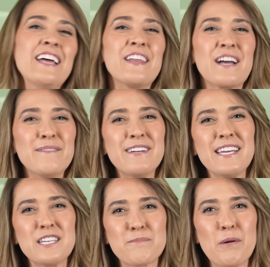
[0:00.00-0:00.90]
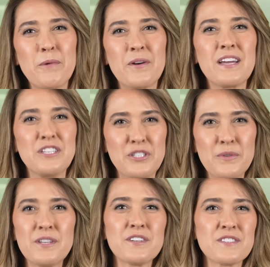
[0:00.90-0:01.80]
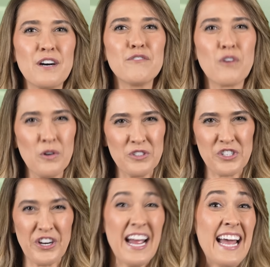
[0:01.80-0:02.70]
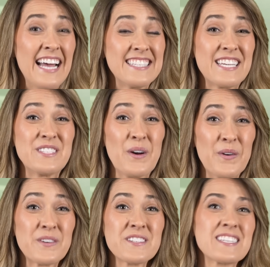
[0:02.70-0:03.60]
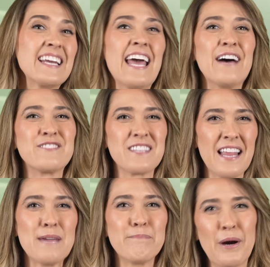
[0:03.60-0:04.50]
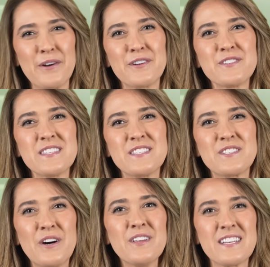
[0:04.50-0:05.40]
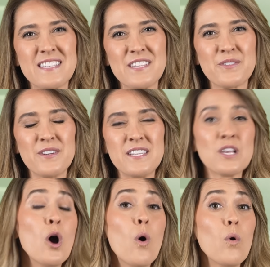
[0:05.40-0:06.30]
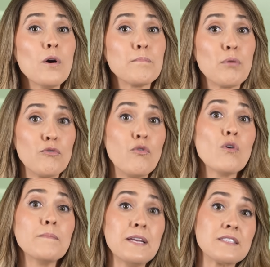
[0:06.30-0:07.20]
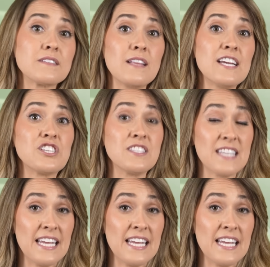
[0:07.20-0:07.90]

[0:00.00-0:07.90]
The company is promoting a do-it-yourself culture and says owners can have Slate partners install accessories or perform installations